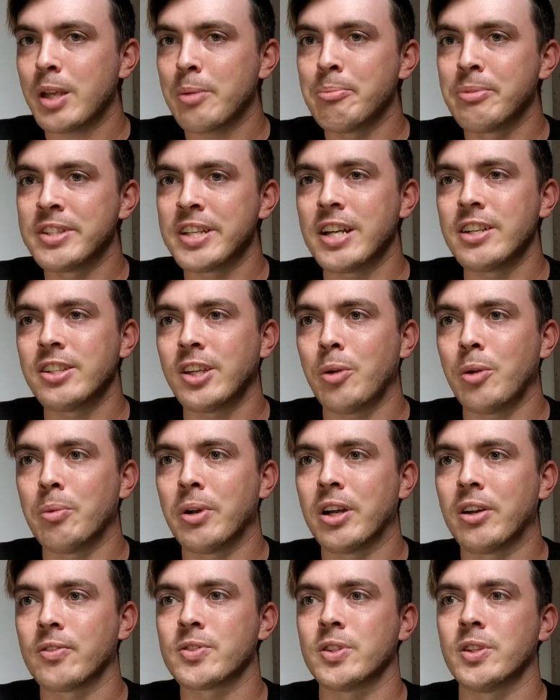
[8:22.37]
potentially one
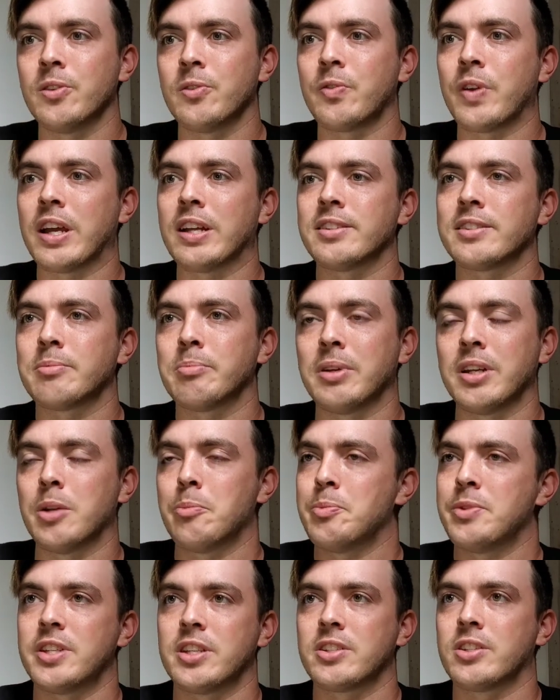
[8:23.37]
of some new fans be in a
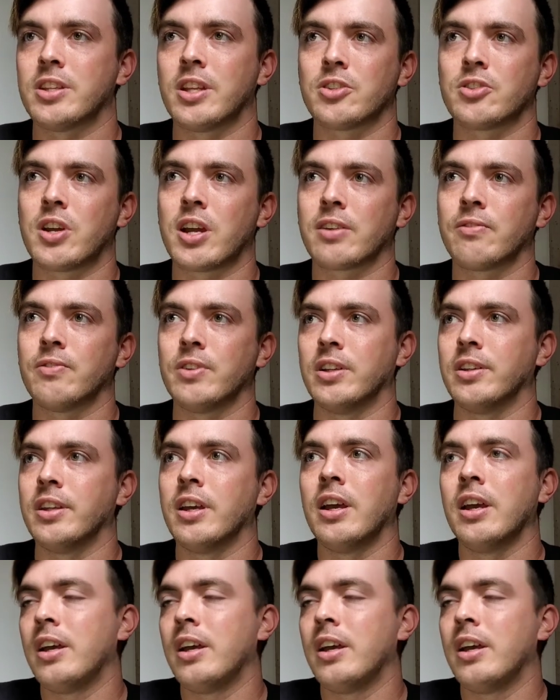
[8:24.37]
position that track and field